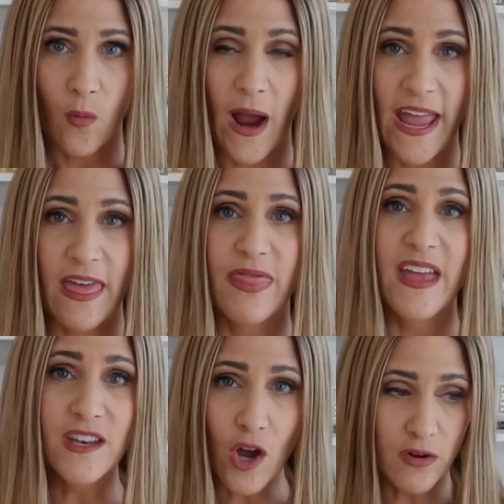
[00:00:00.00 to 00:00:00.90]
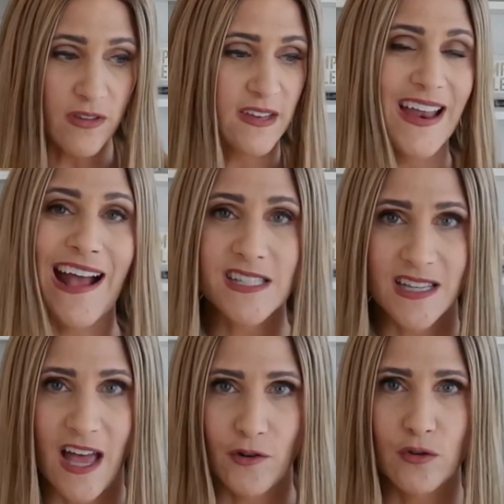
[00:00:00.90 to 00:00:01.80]
Right? Then go to the
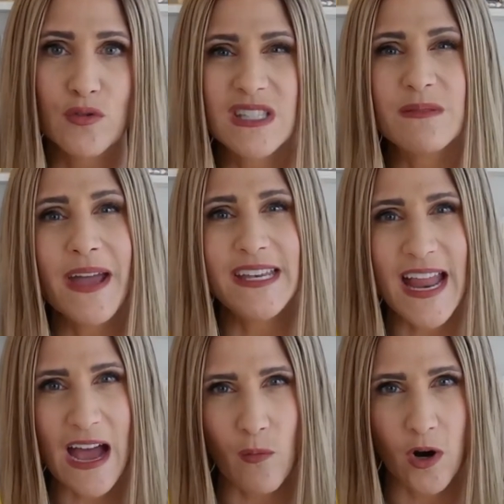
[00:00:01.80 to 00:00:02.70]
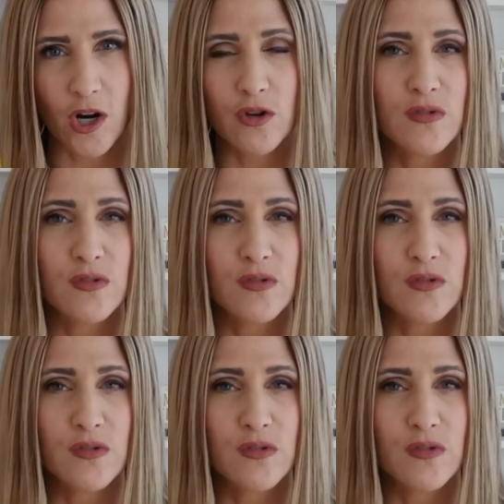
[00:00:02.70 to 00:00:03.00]
next level. Who's in my network?